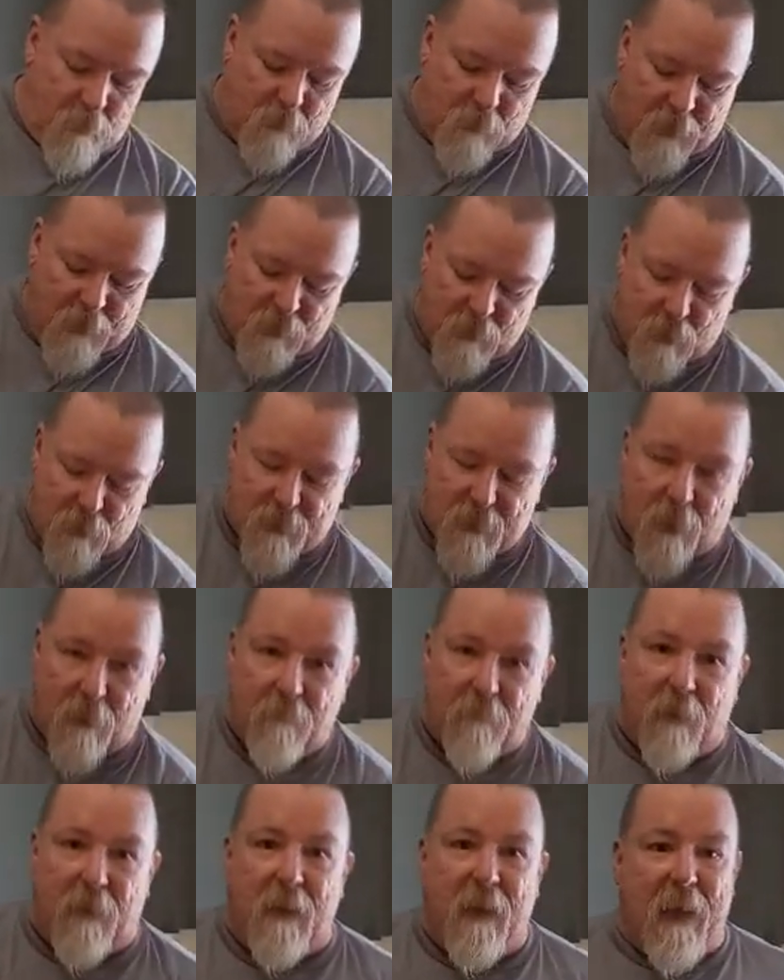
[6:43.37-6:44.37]
Get
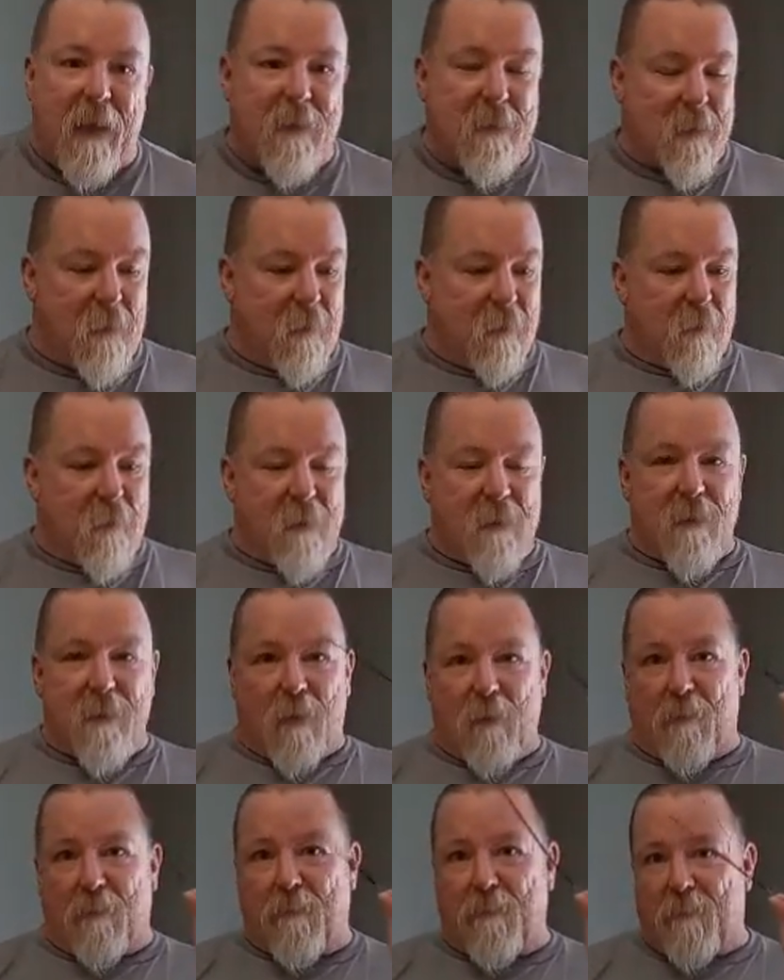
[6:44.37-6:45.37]
yourself a nice little
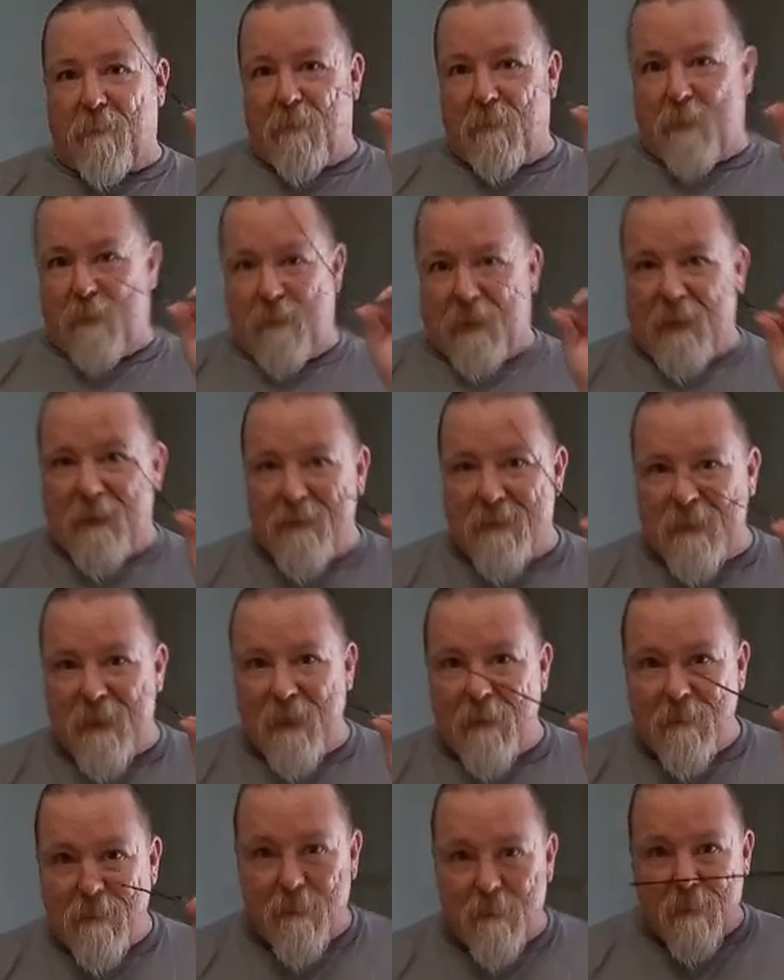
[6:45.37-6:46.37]
stick of
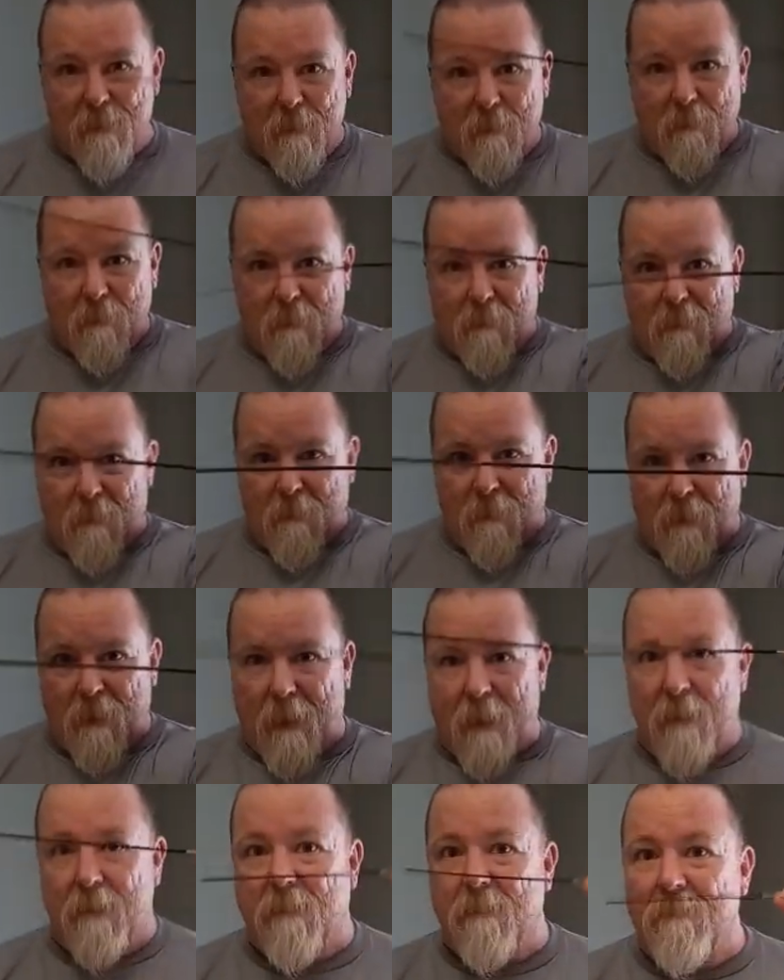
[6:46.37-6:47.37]
incense,
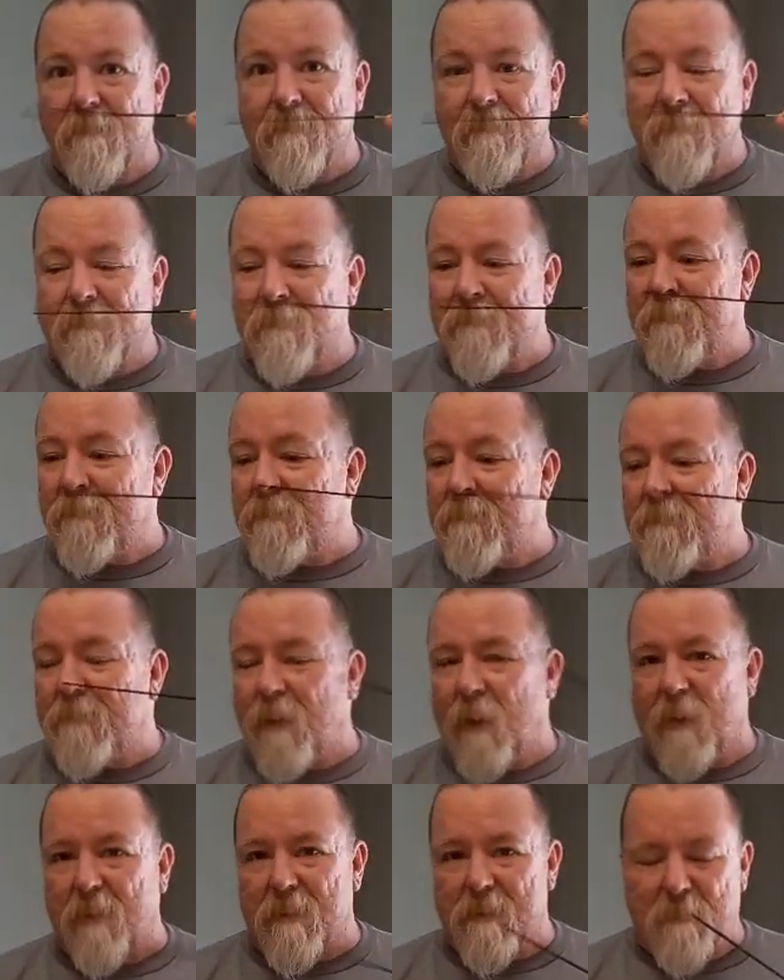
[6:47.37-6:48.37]
okay?
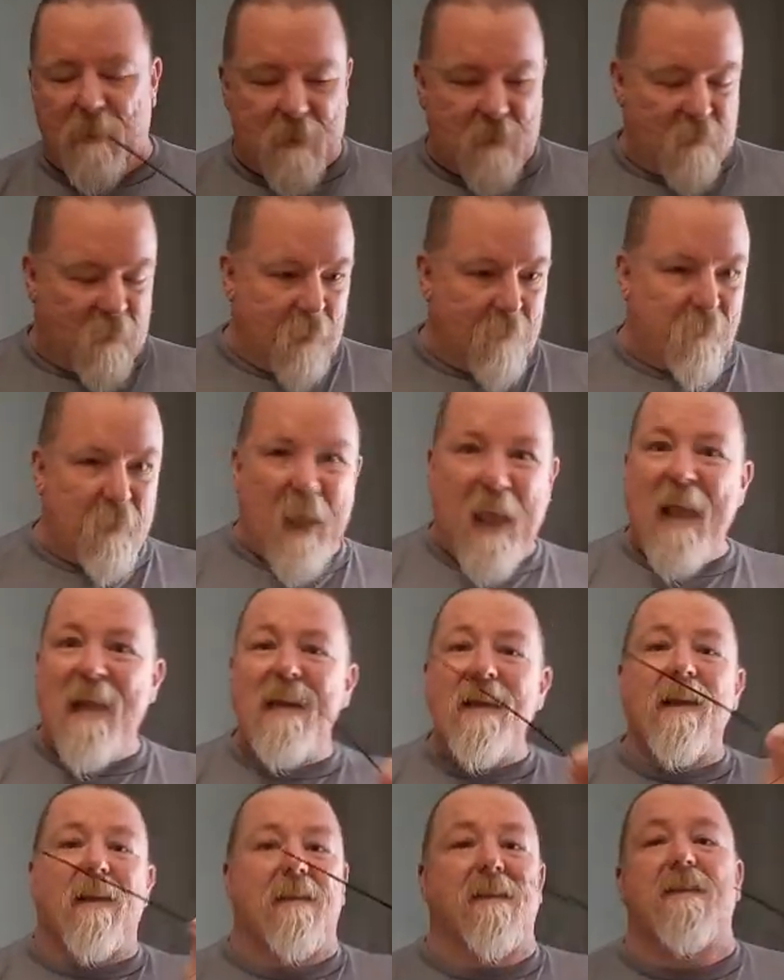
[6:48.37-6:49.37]
Oh, it smells divine.
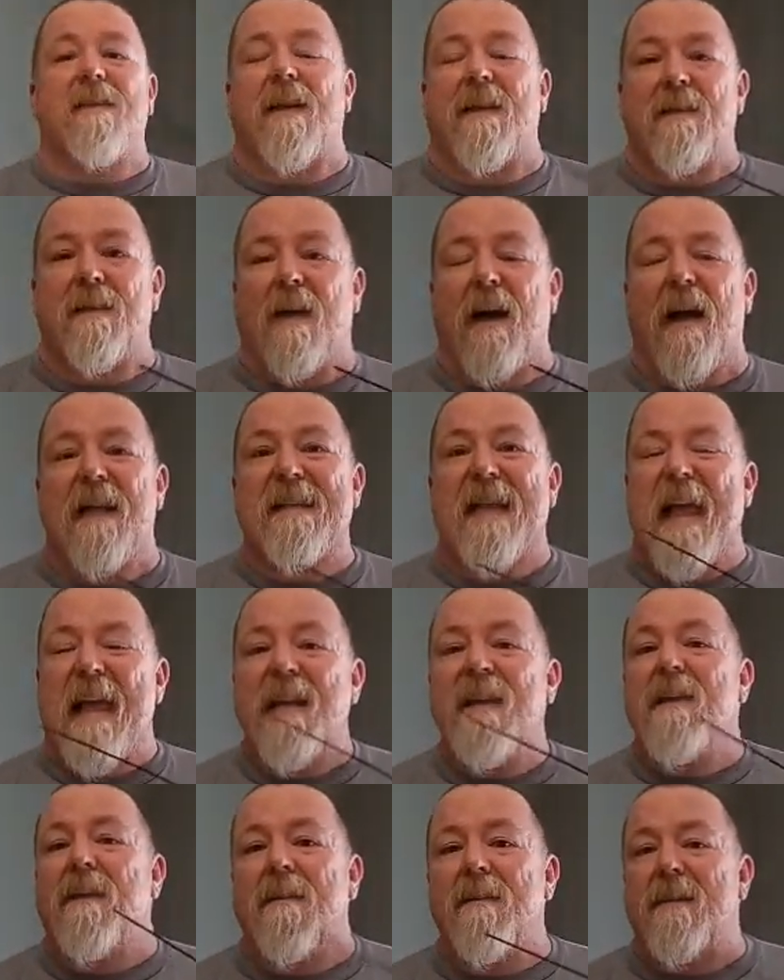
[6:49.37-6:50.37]
Any incense, guys,
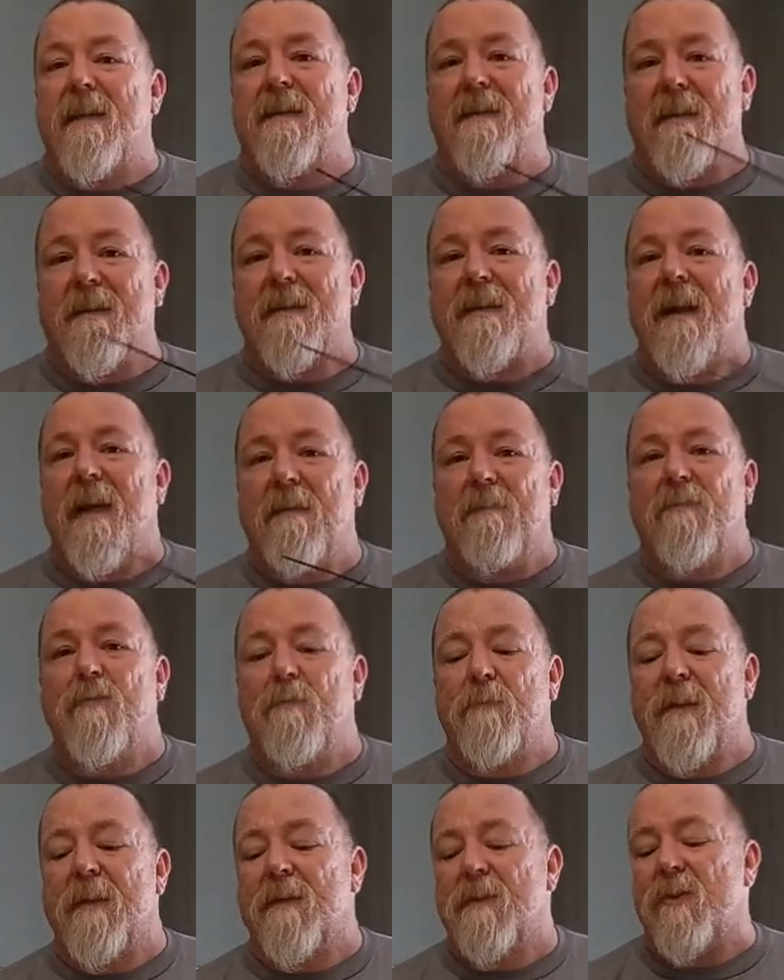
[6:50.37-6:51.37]
any incense. It doesn't have to
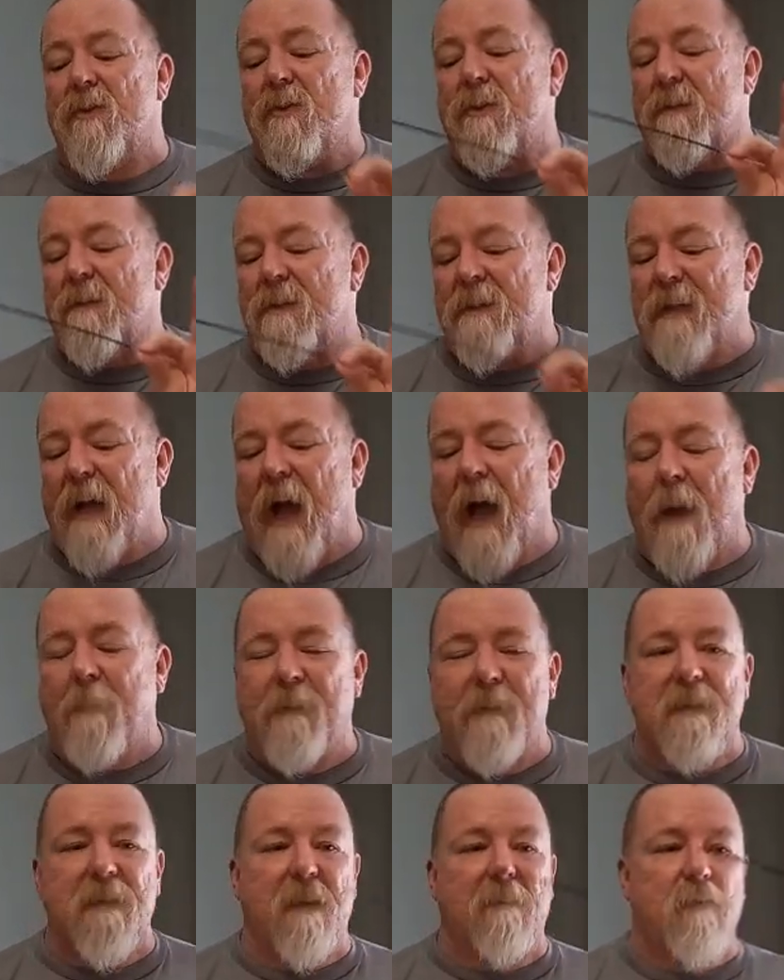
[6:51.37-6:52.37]
be a certain type. It
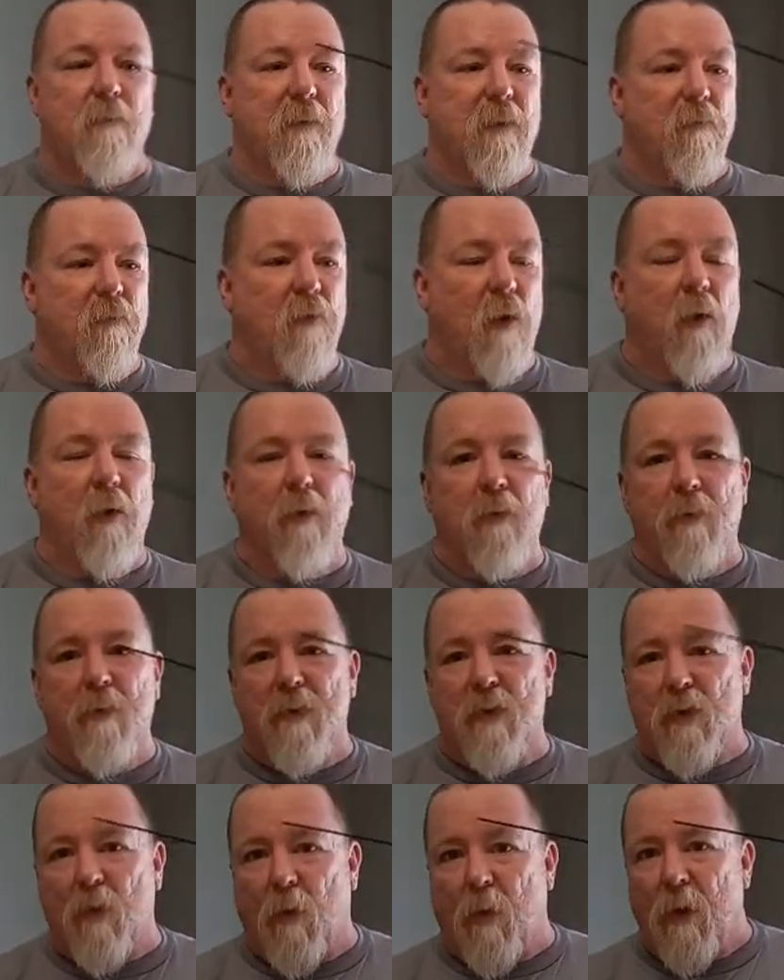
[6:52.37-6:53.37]
doesn't have to be
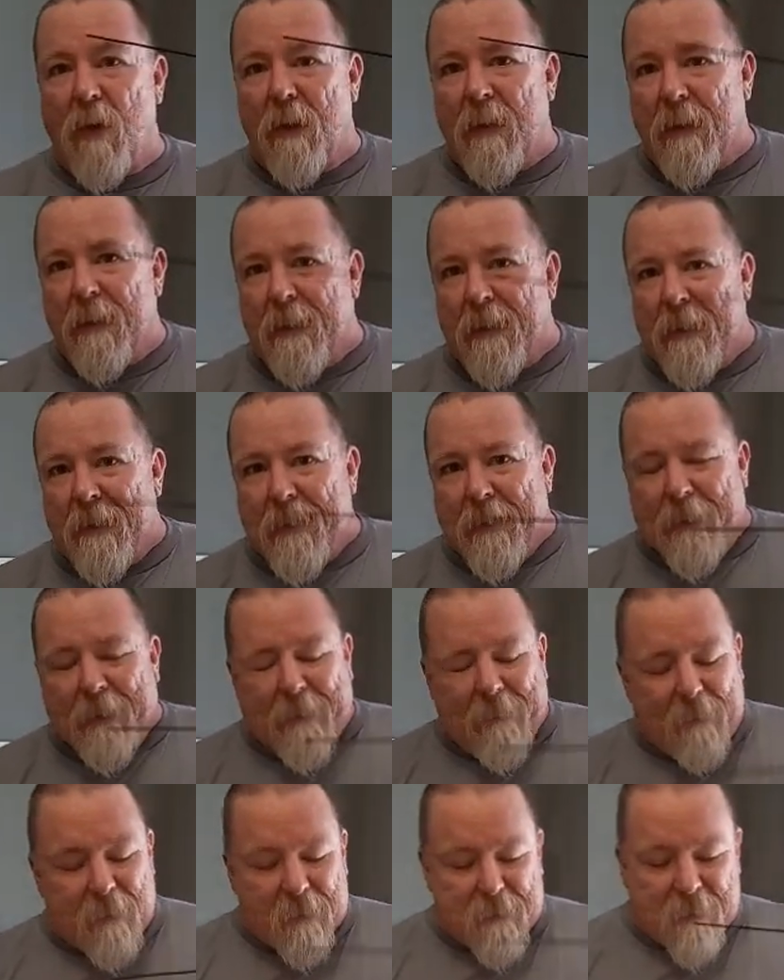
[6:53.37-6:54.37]
rose or
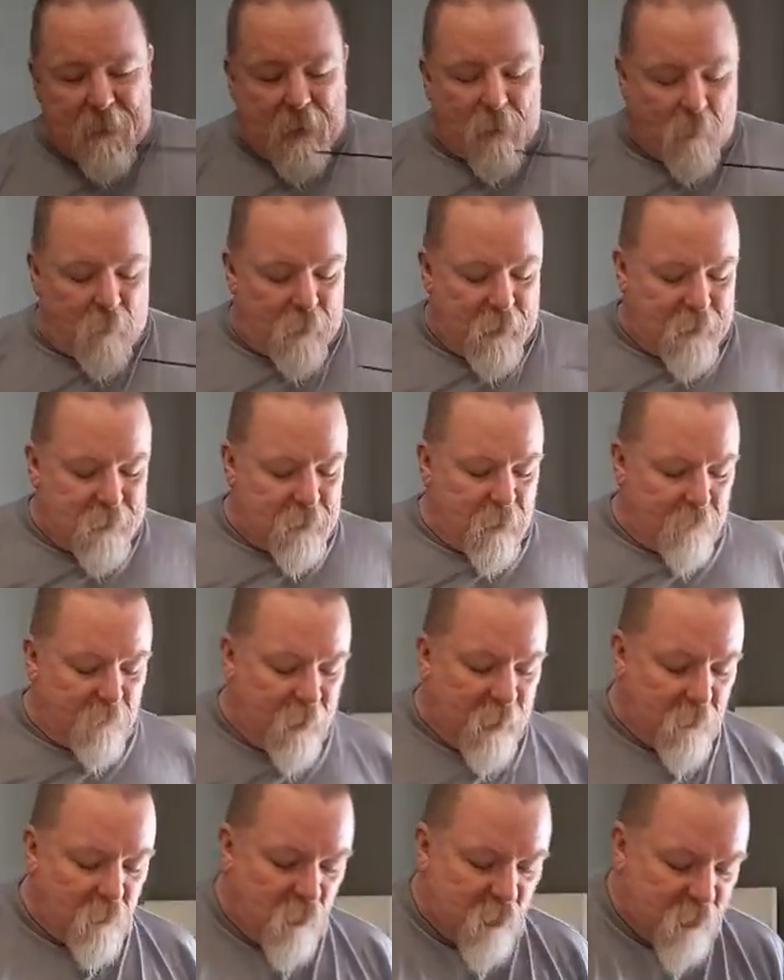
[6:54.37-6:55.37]
this, that, or next thing.
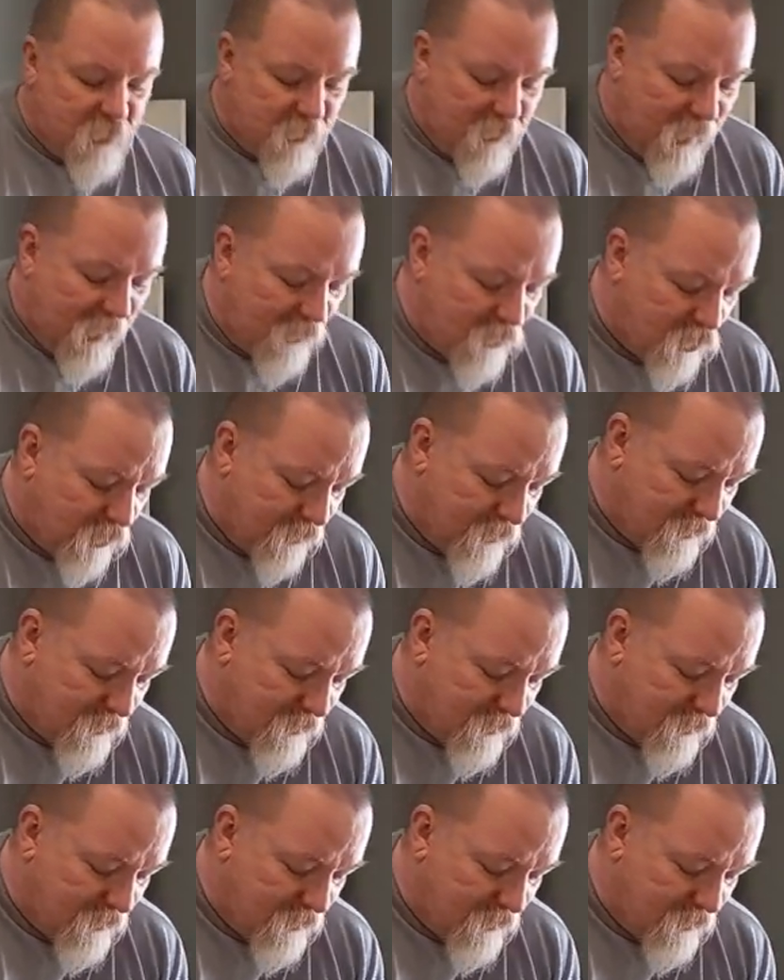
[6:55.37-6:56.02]
And you just light your